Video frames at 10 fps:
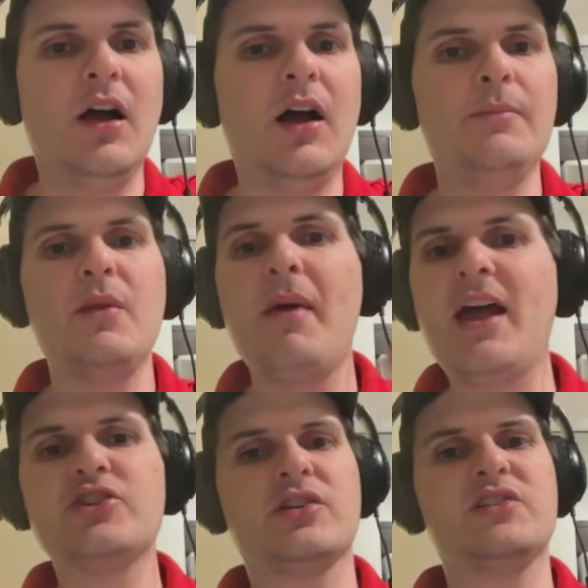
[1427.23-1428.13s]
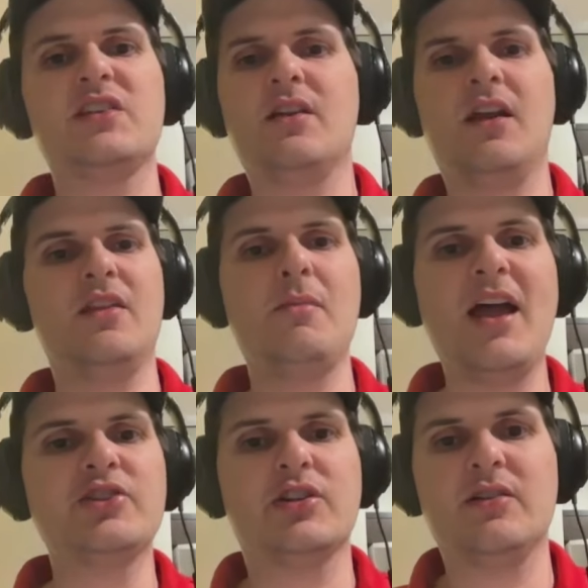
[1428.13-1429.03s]
um, the Magic, the
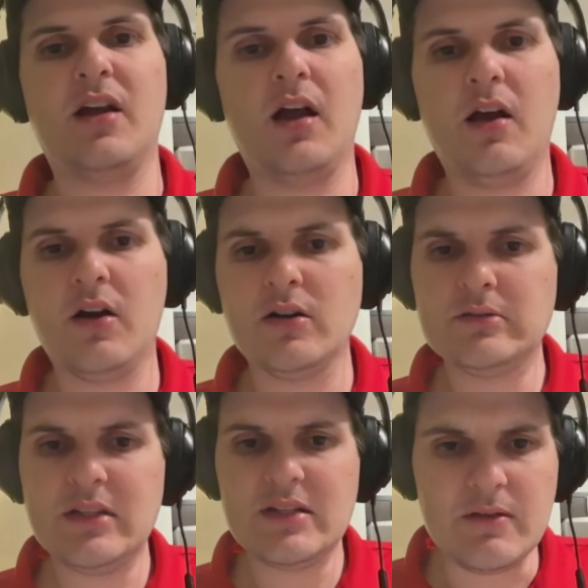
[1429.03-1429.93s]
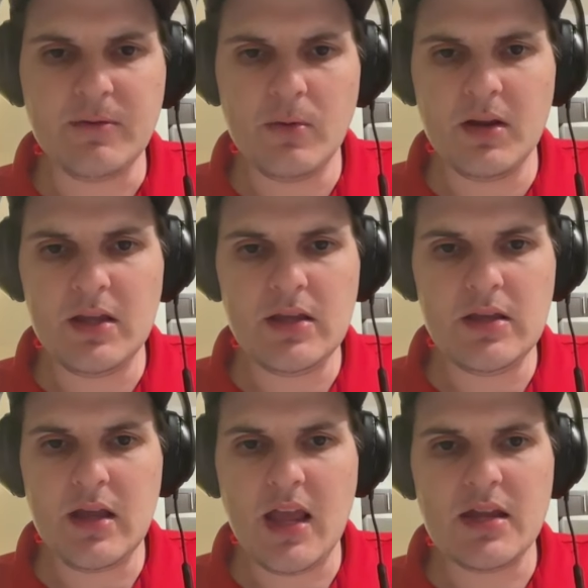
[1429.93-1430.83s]
Magic are, let's see,
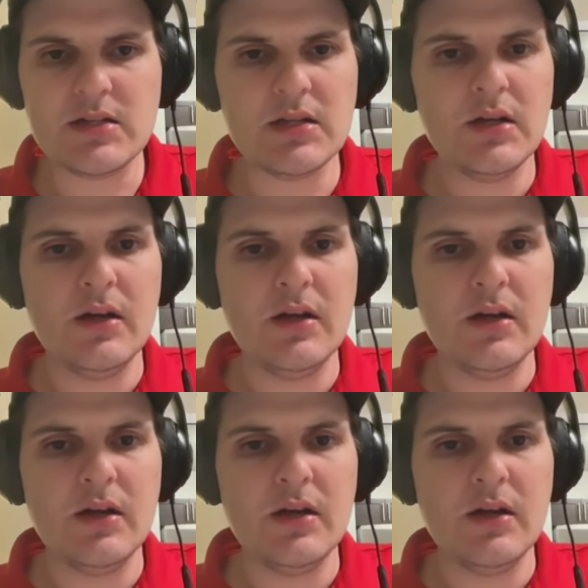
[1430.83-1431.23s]
forty-eight.